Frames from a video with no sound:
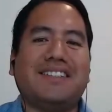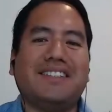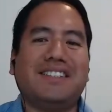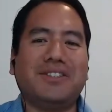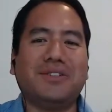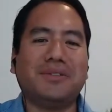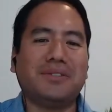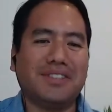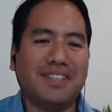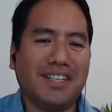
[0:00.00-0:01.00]
see you. Bye -bye.
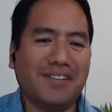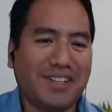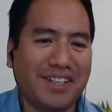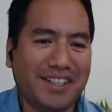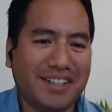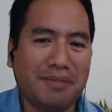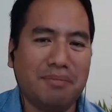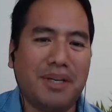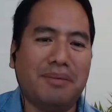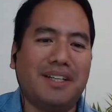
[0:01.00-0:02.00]
Have a great day. Bye
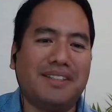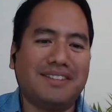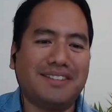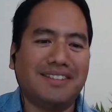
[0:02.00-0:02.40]
bye.